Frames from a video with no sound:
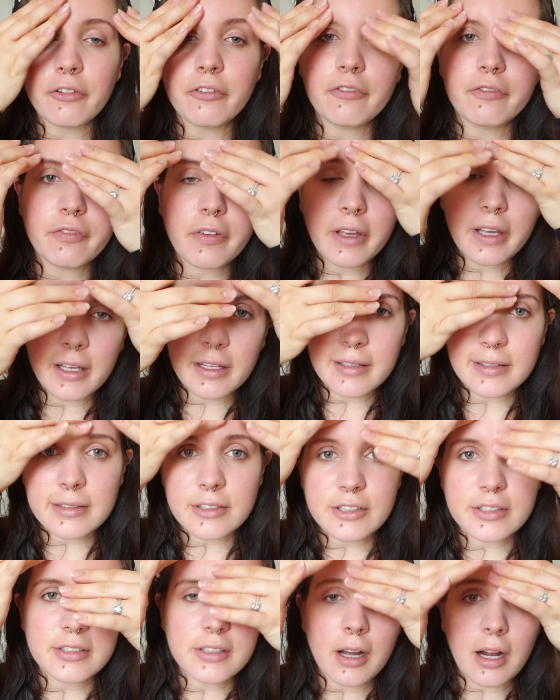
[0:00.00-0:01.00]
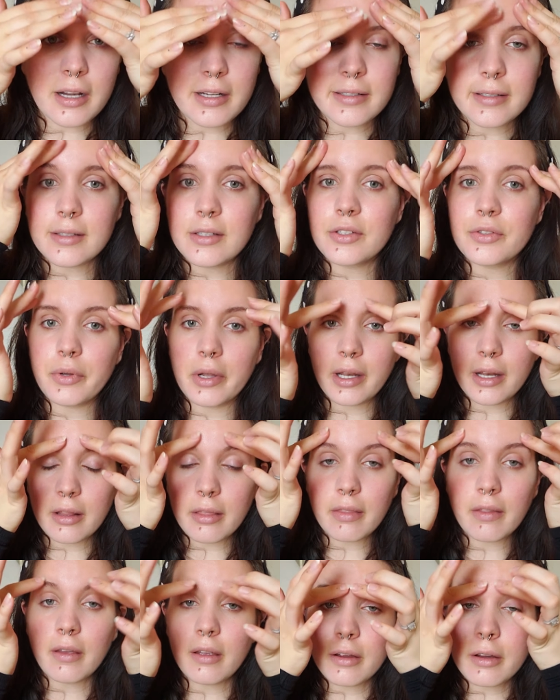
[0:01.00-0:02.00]
face, just concentrate it
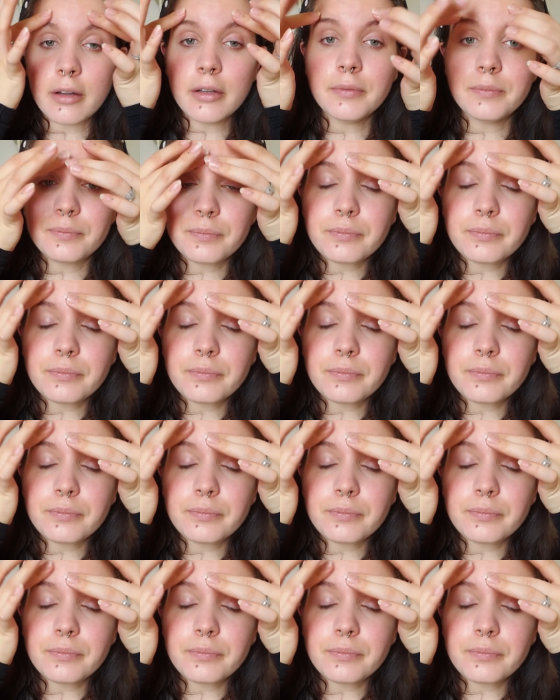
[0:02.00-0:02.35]
there.